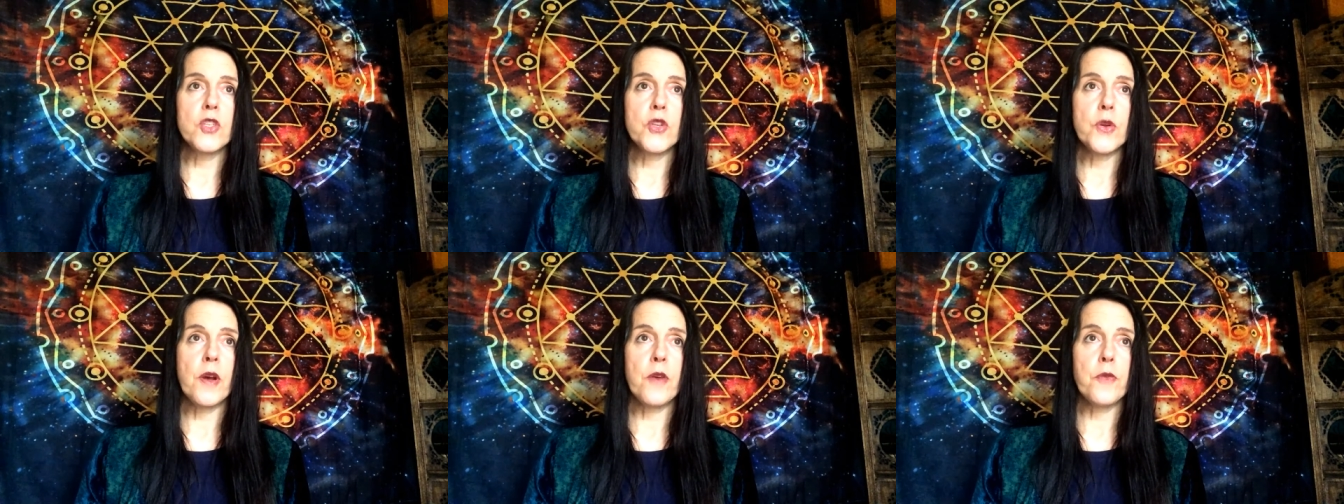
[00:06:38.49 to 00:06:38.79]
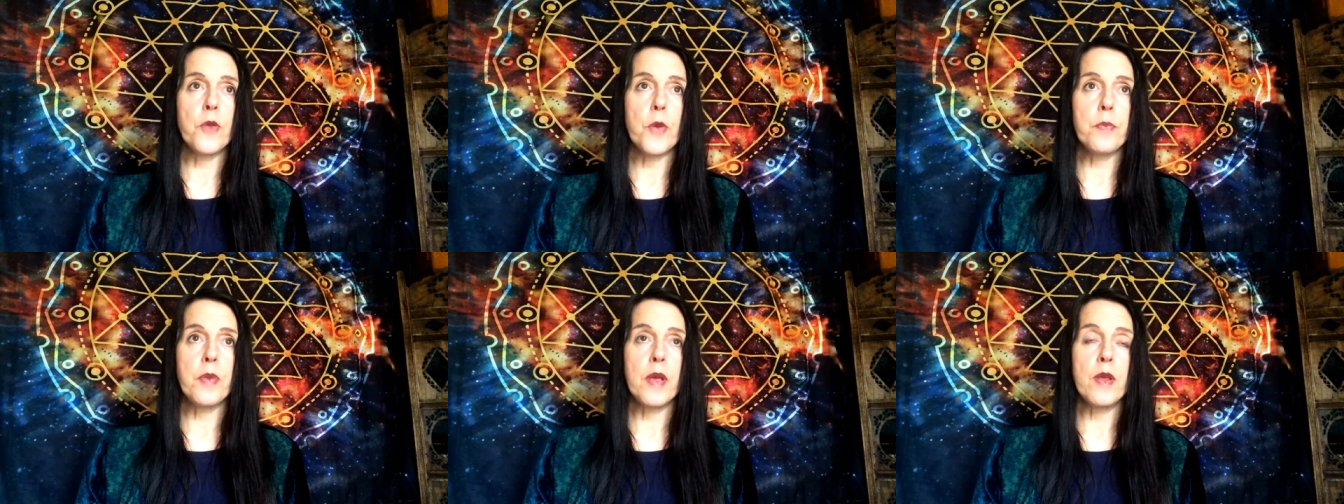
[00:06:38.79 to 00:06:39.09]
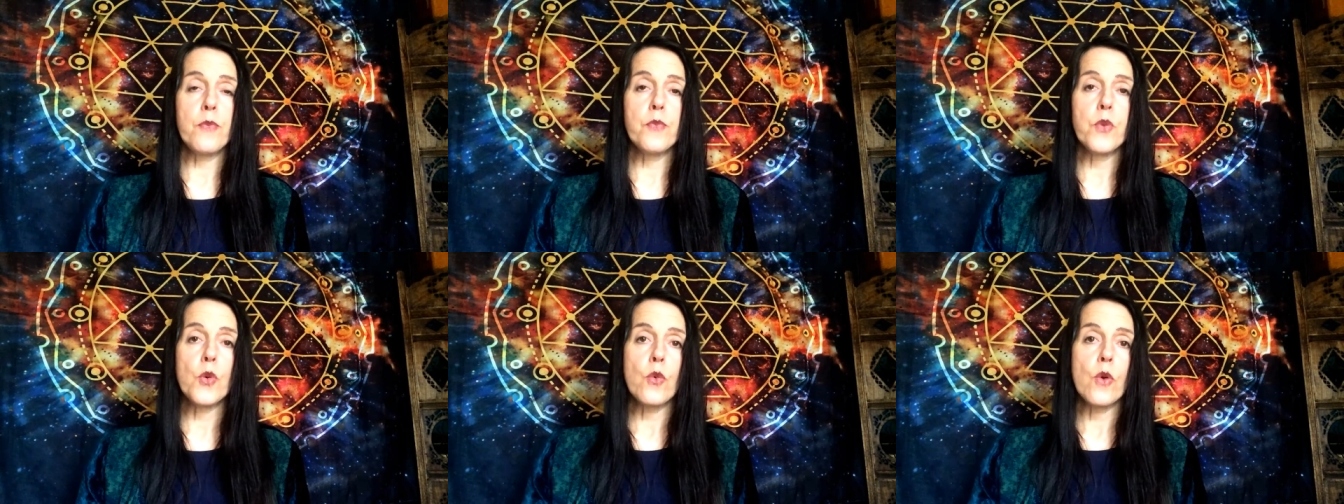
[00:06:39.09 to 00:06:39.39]
to other
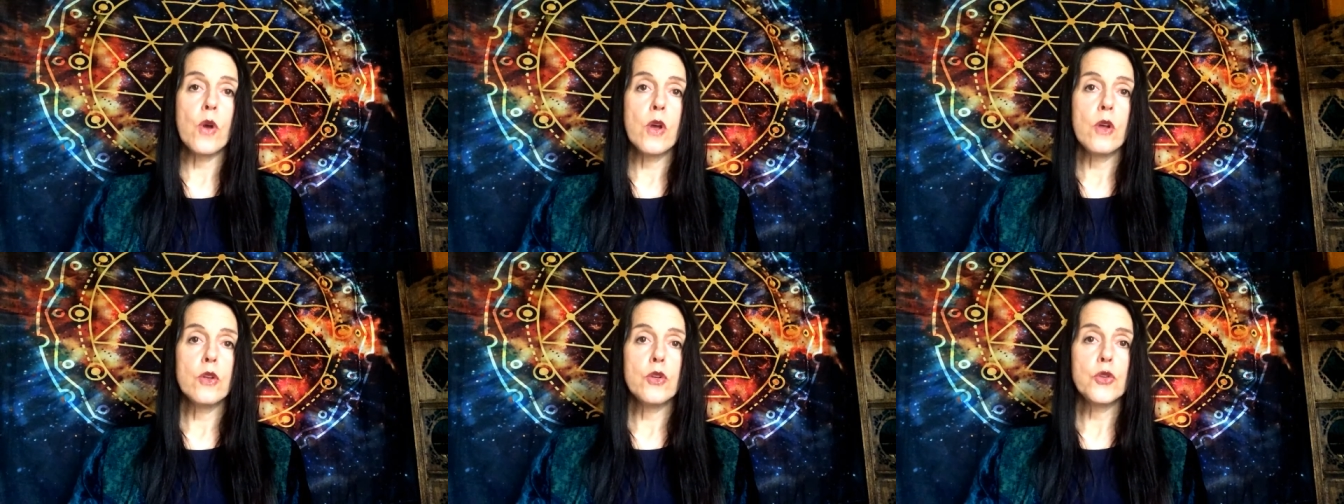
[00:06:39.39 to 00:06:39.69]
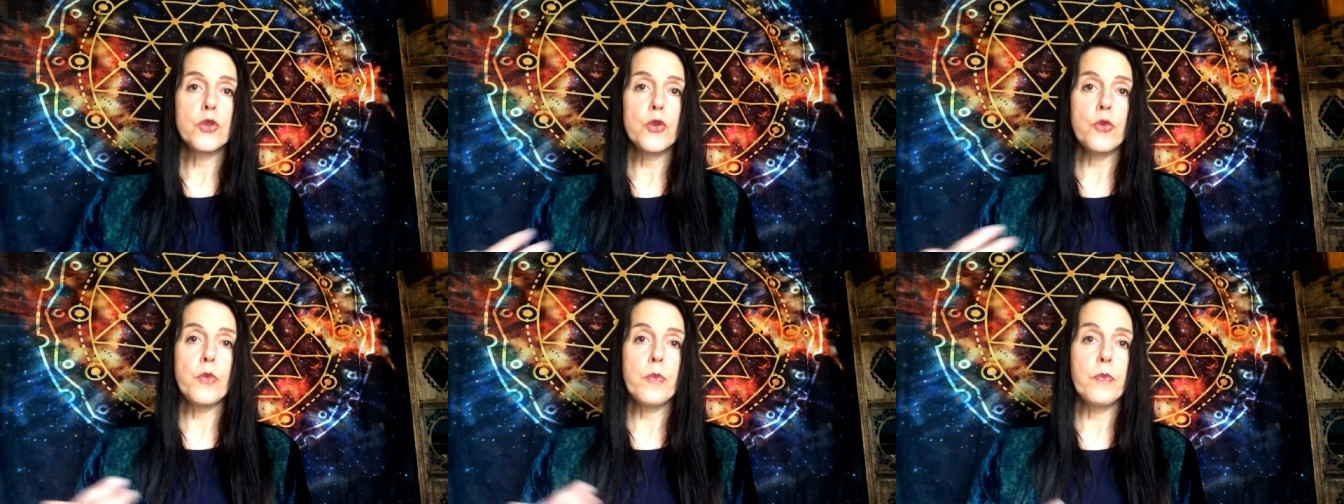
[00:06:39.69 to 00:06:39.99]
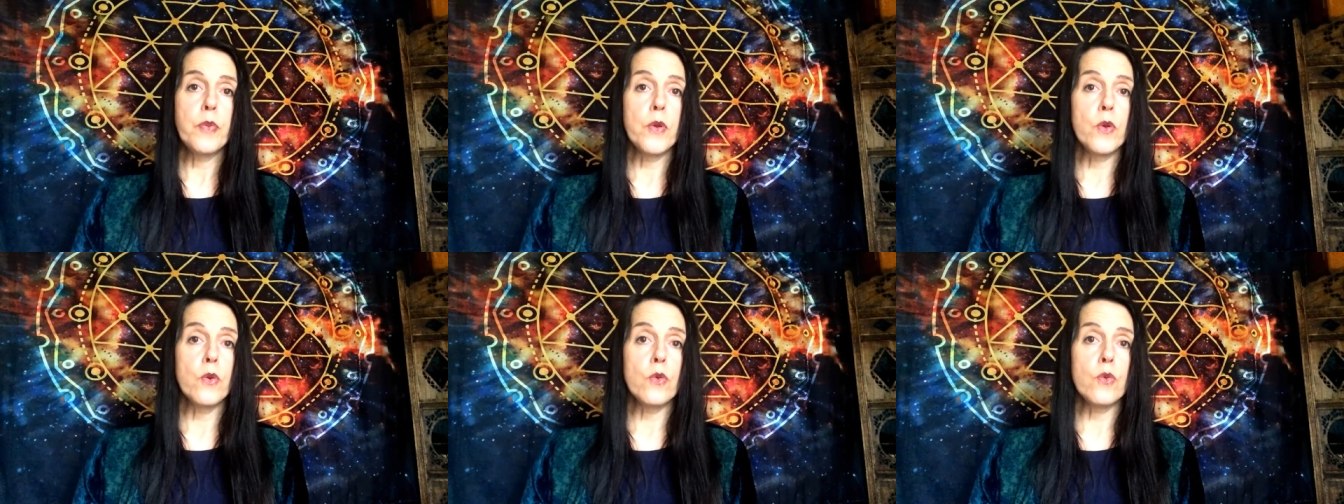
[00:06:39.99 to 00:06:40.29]
people to
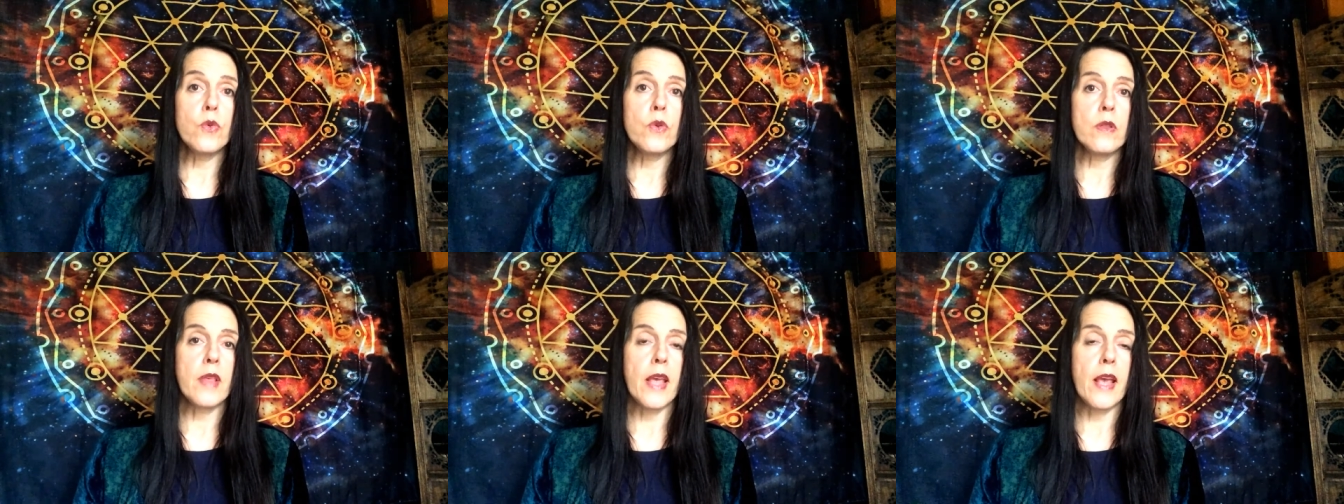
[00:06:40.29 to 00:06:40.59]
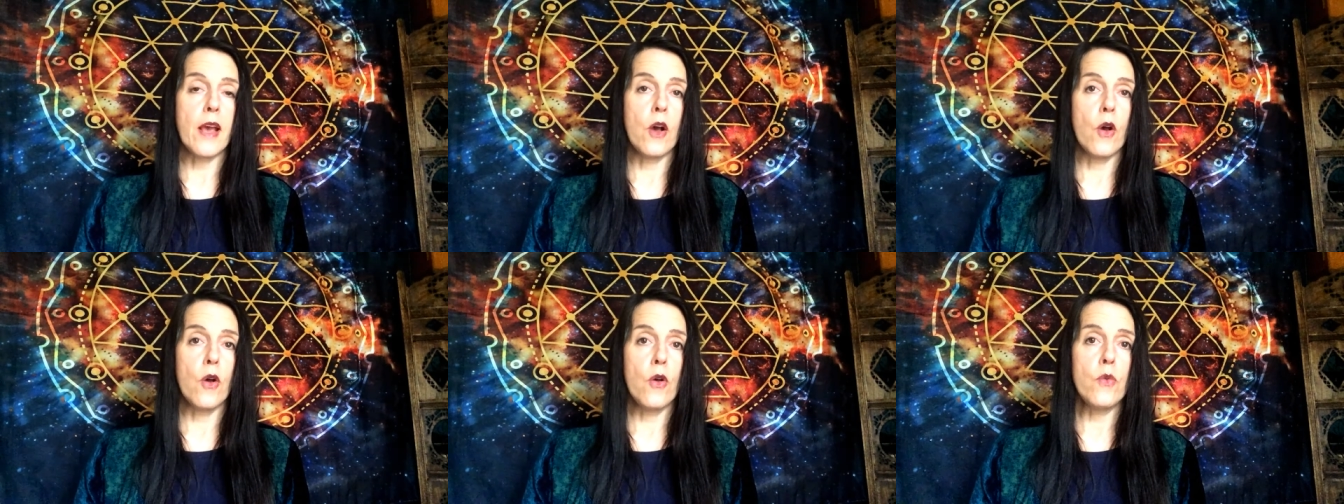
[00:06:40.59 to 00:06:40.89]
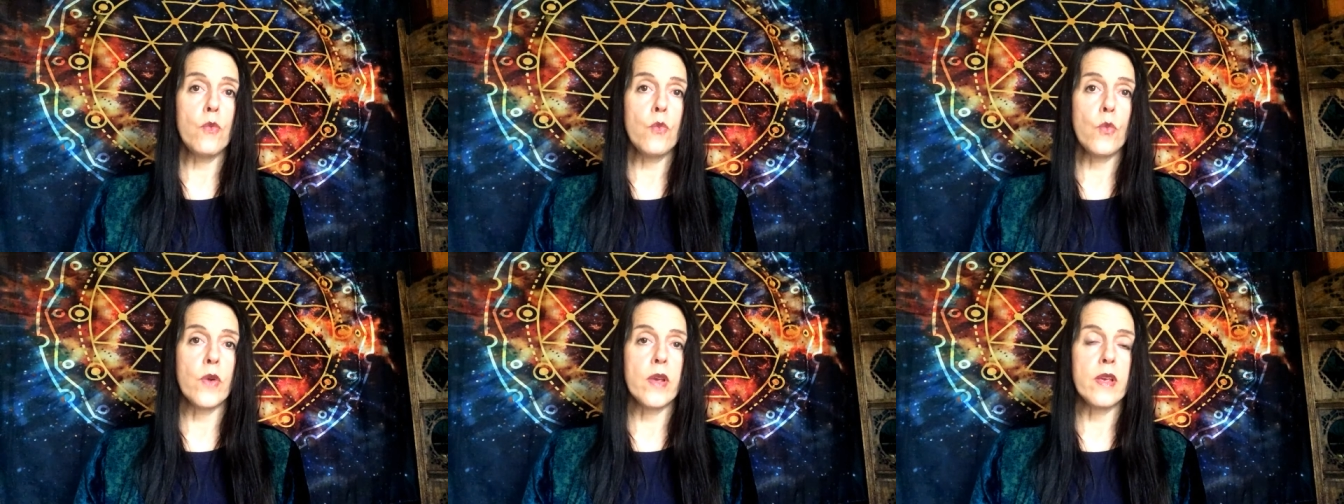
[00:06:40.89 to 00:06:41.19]
build their
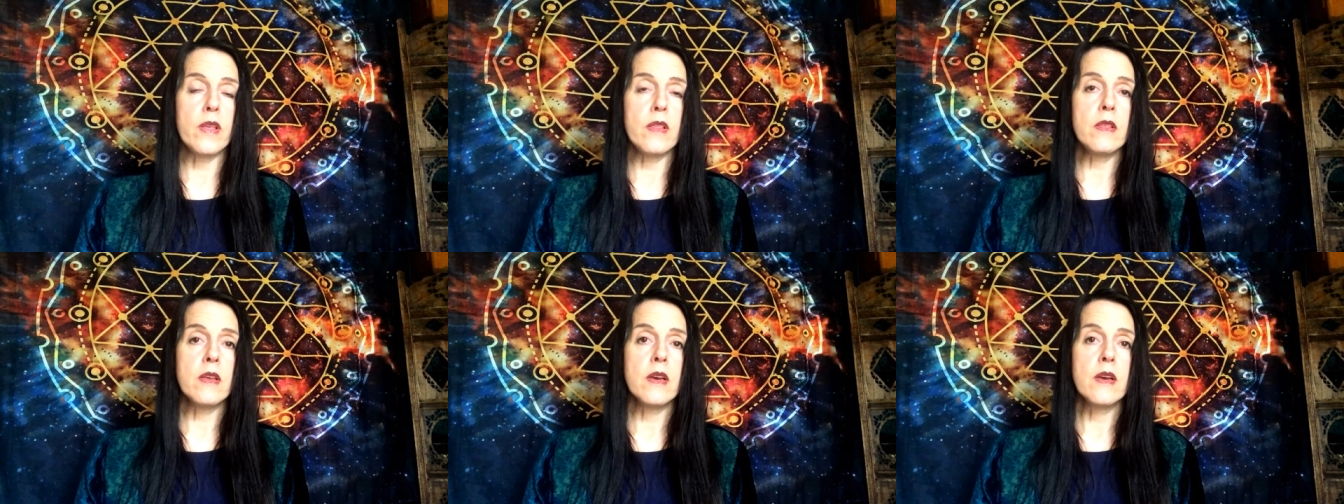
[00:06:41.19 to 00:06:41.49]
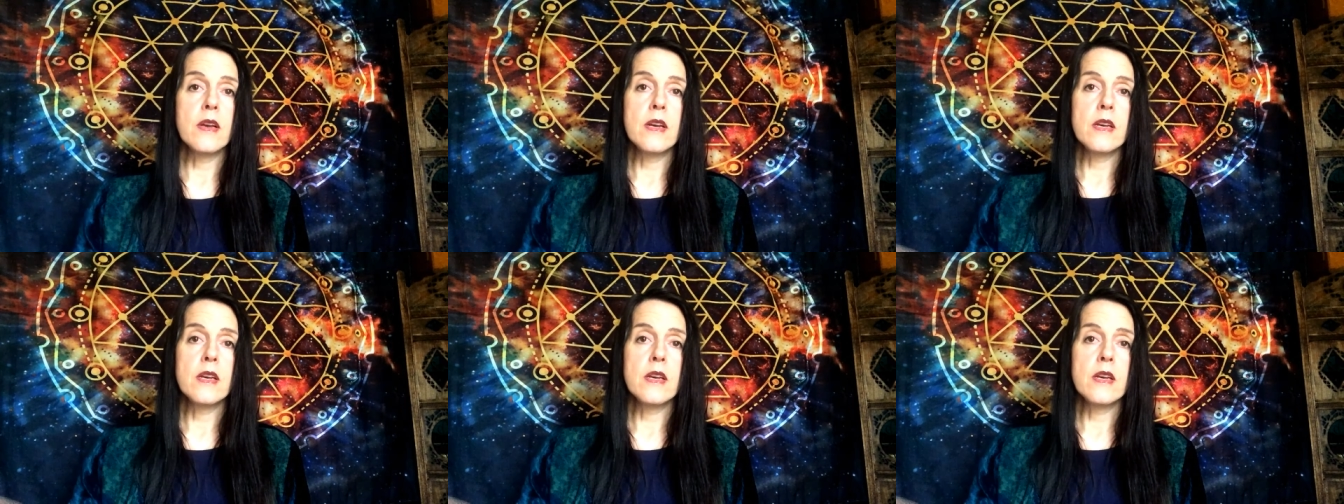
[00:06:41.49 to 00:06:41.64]
home with.